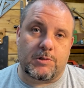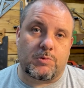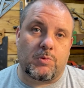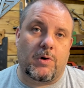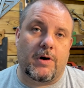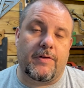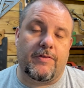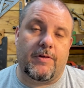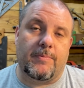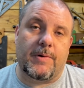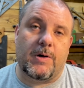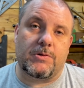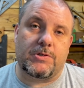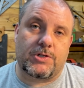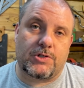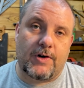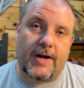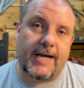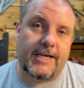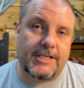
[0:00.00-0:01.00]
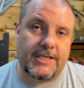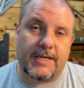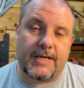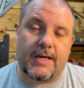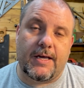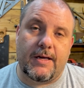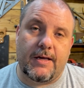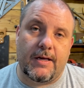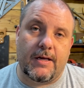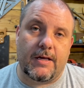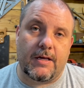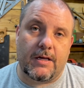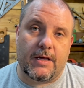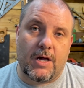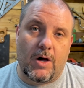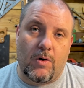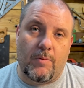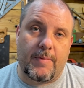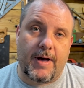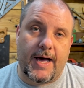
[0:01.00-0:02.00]
was one of the most tragic
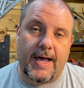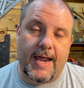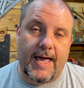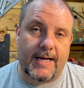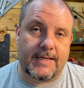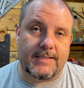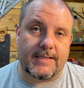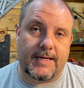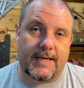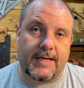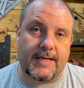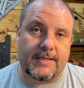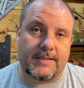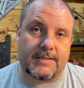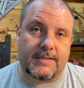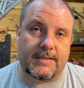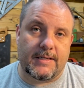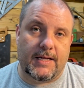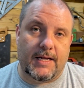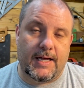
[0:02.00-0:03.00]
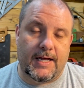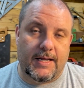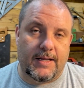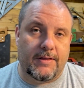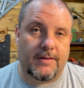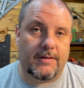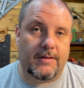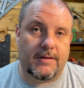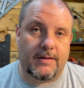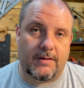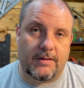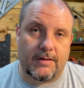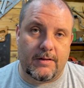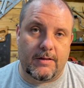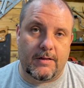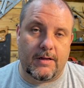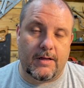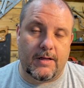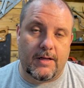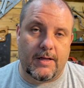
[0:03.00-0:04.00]
coal mine accidents in
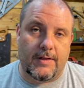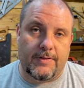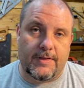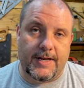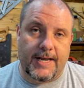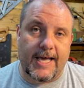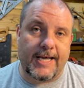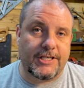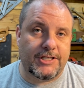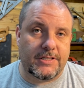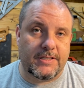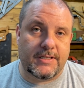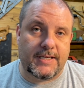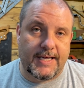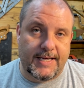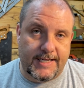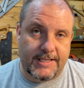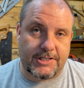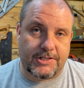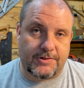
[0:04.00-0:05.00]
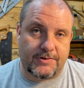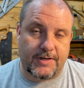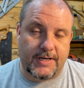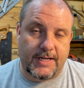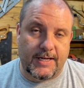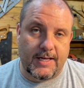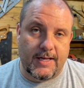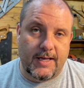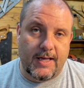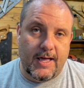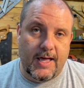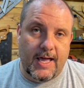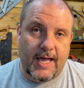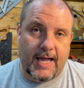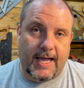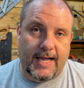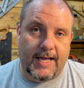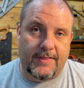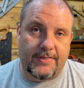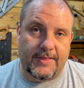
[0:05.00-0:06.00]
the nation's history.
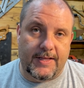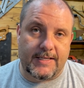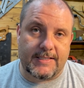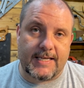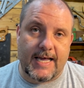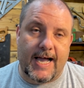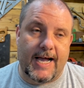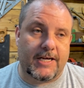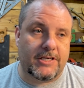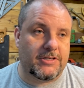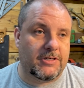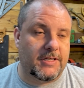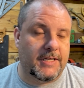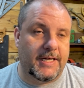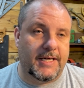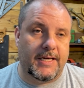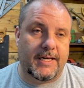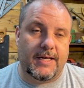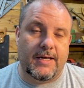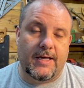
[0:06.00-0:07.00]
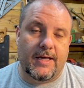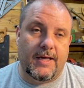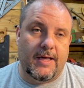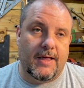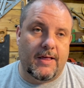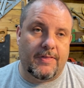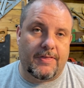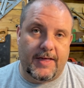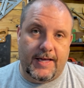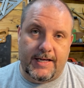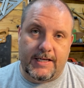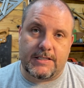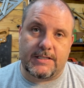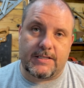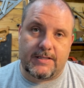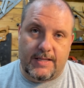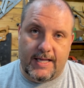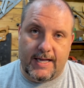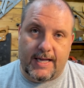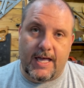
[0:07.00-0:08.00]
And this actually,
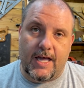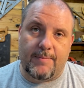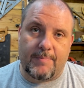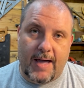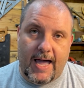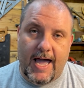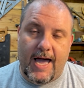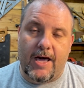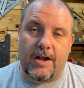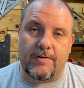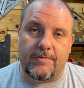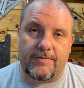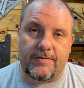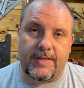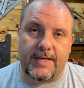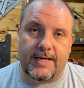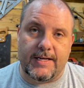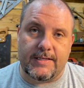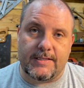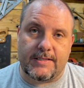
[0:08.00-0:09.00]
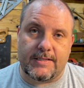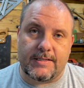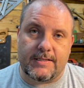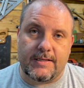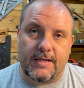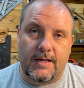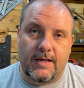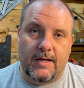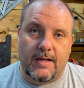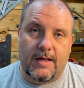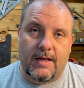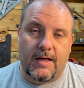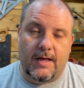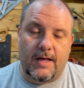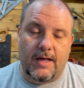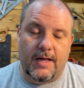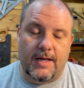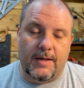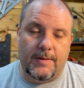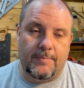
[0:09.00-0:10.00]
things that come out of this,
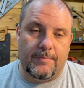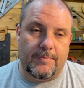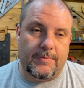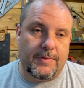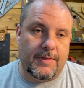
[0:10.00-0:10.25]
um,